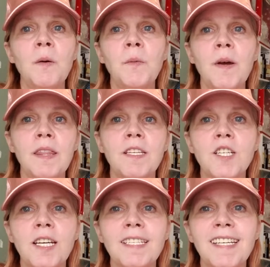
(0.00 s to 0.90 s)
with the
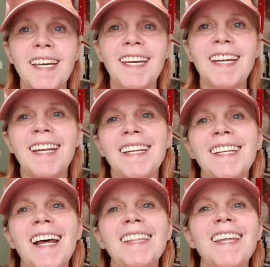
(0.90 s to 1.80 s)
chicken skin,
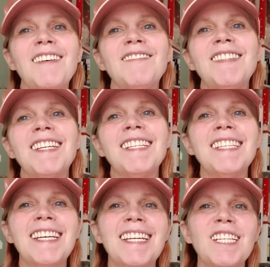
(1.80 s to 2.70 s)
and I love chicken
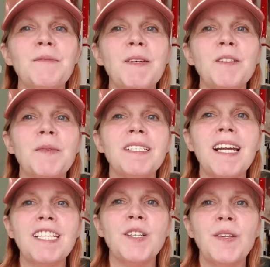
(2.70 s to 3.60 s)
skin, especially when it's
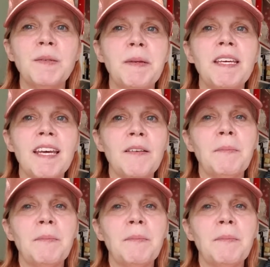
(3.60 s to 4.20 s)
nice and crispy,